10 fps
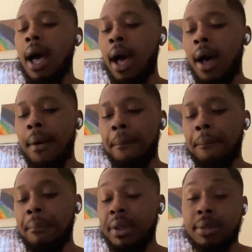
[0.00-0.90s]

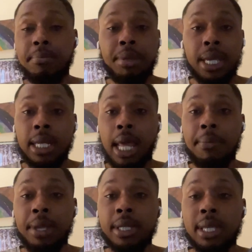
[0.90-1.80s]
But
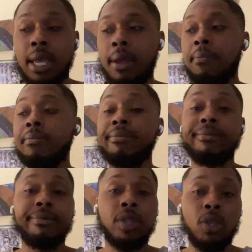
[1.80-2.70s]
being said,
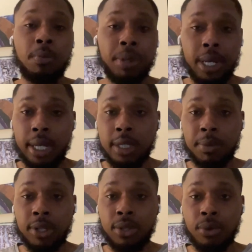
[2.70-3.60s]
you're playing against
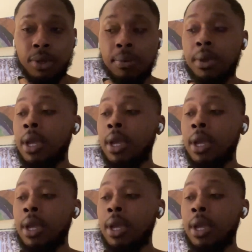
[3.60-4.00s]
Minnesota,